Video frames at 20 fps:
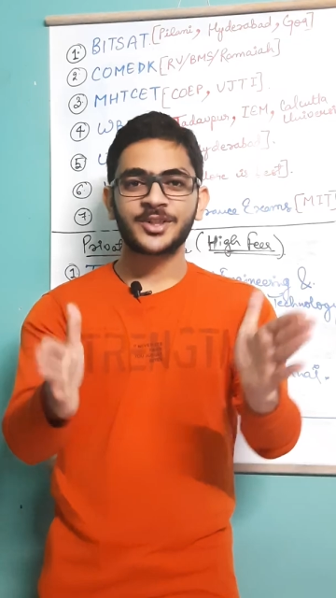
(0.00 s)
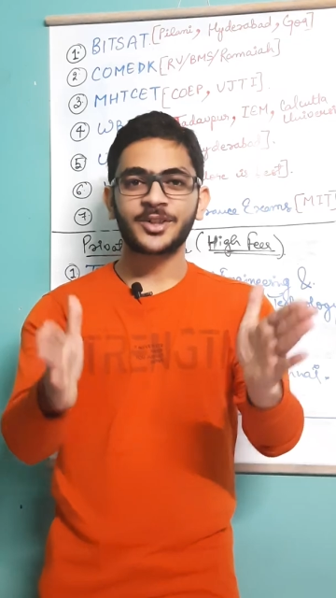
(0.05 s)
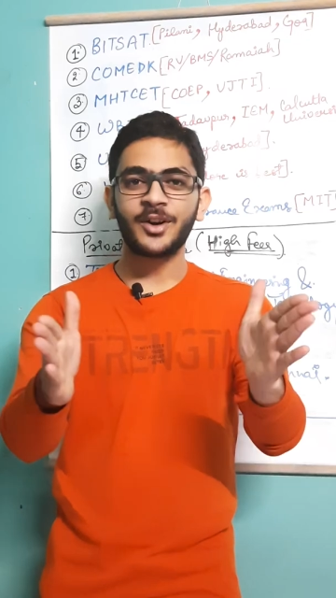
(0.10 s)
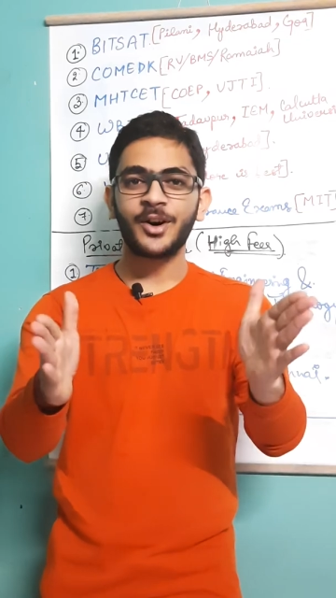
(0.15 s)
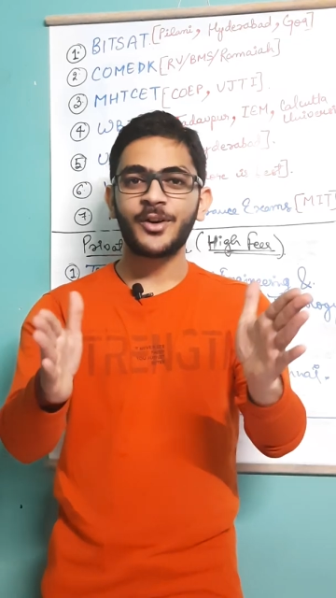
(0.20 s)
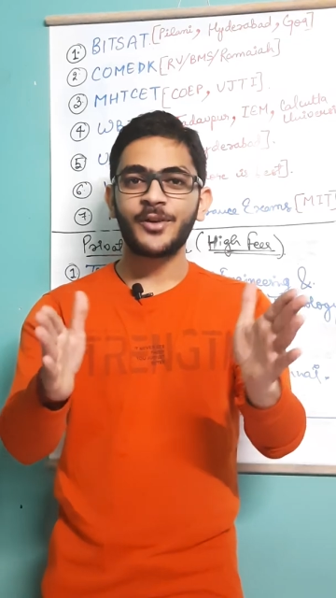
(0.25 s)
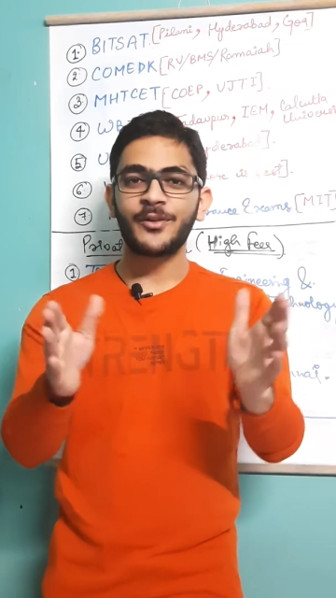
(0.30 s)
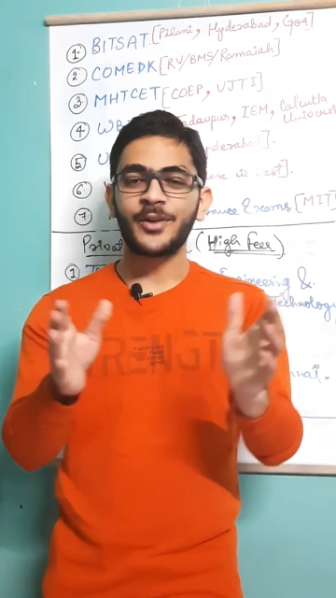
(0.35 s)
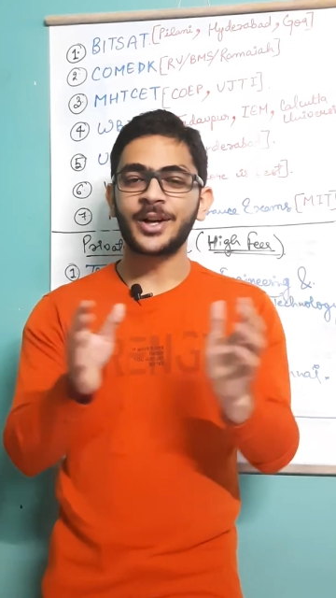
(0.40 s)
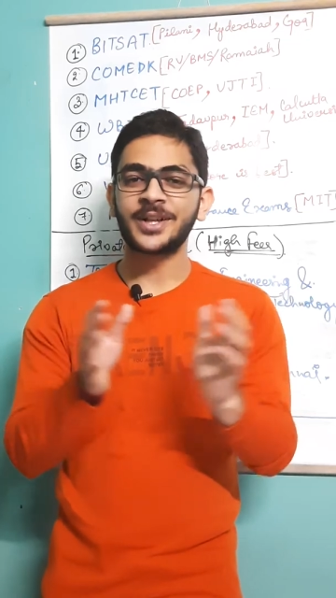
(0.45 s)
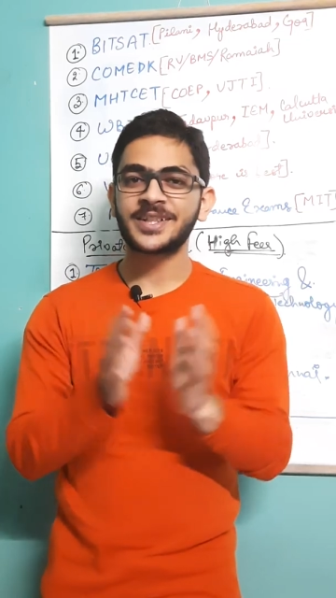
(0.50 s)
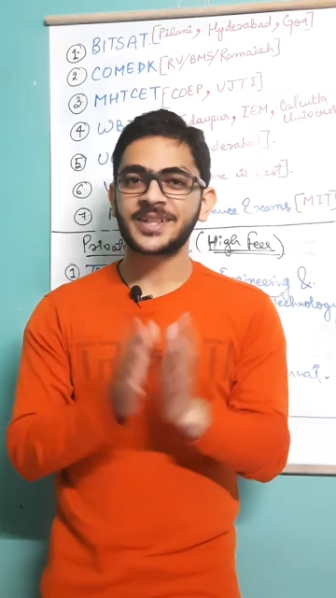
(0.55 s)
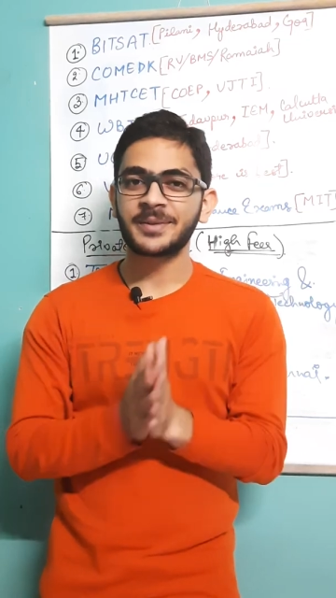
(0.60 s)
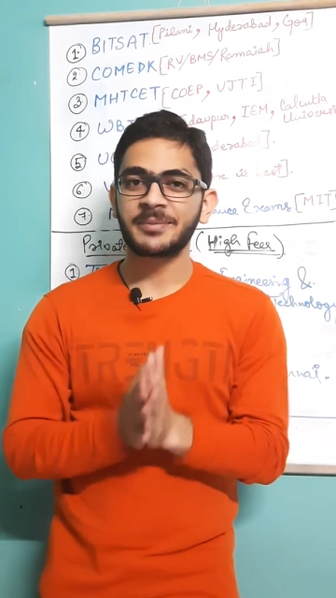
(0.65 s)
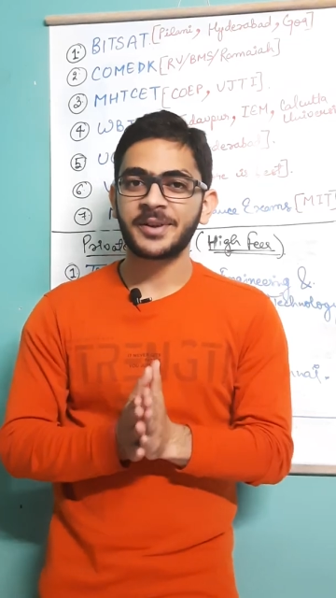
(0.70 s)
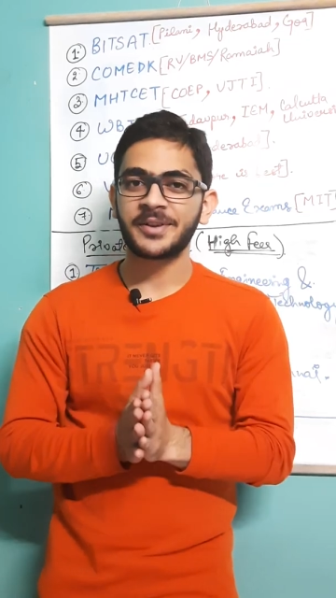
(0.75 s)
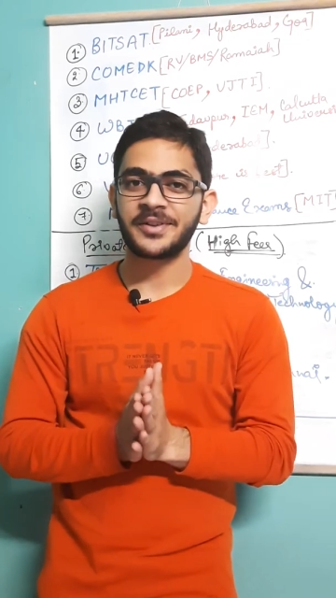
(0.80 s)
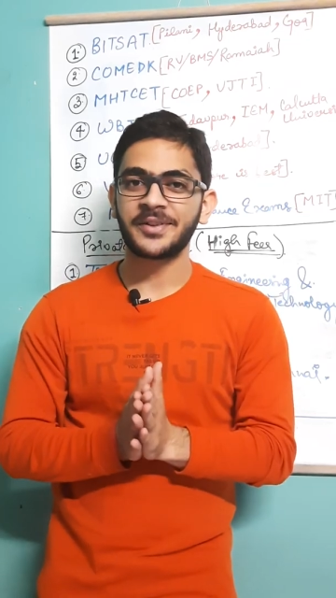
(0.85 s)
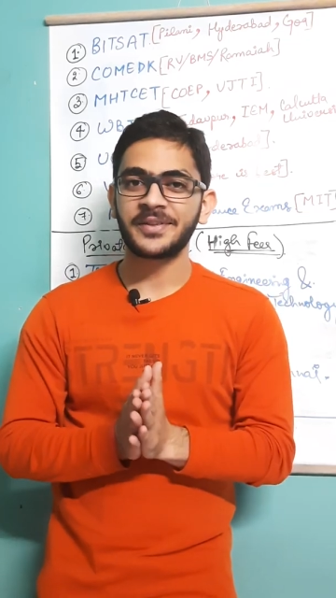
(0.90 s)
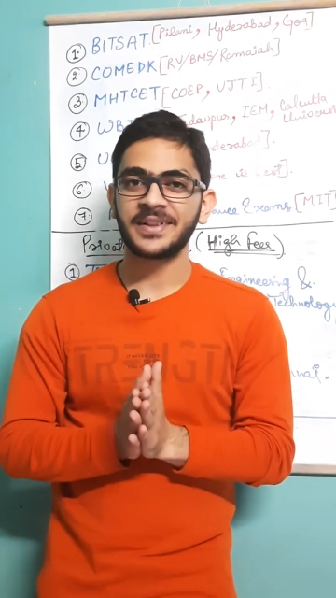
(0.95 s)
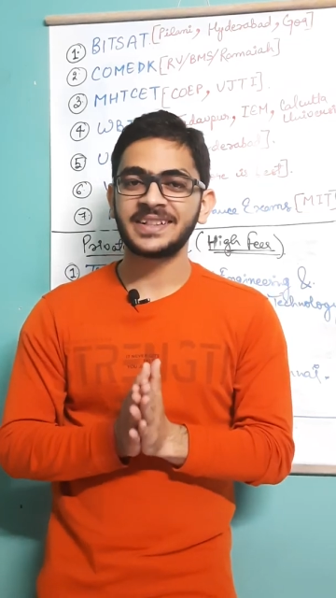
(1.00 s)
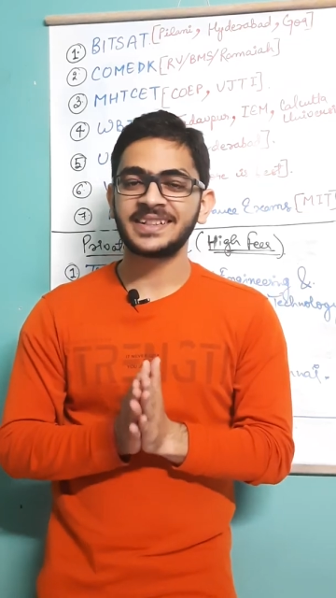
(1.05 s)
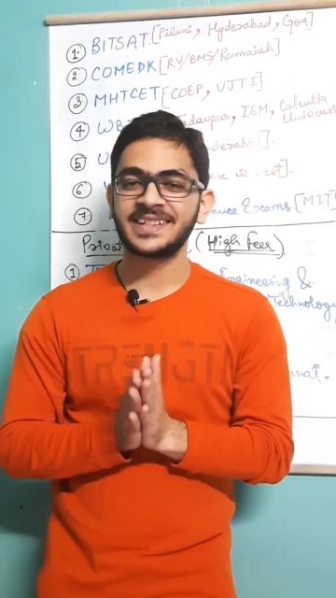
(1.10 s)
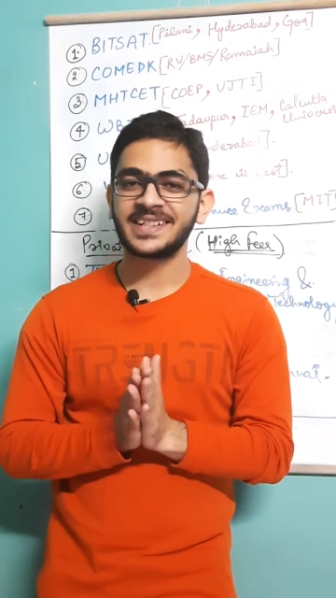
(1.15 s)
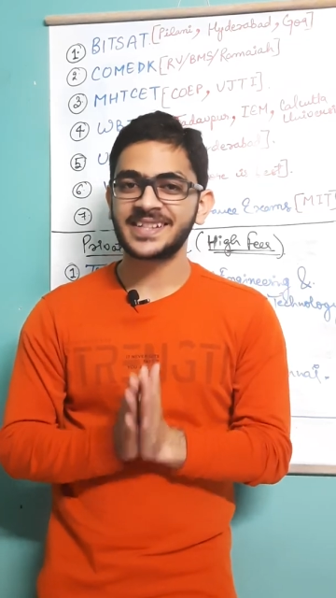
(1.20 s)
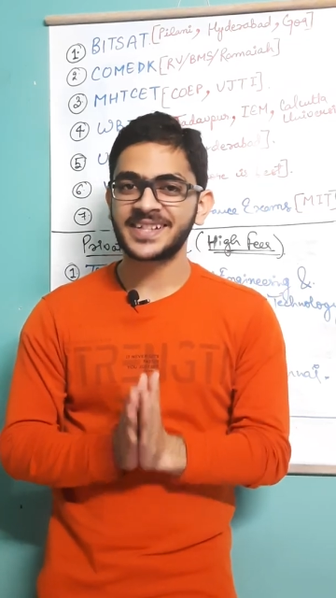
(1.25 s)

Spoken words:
So what's up everyone,